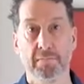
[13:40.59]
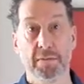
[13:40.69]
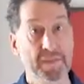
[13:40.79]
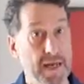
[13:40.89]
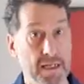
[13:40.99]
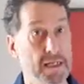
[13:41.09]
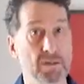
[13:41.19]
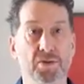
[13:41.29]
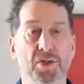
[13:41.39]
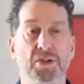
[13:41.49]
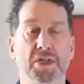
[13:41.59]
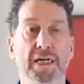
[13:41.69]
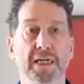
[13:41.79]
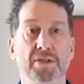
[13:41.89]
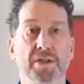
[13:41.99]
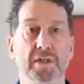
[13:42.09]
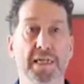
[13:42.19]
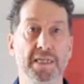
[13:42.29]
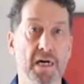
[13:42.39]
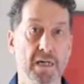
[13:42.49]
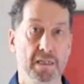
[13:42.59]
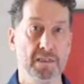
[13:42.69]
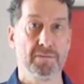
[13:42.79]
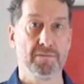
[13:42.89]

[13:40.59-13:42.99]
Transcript: and that culture change is hard.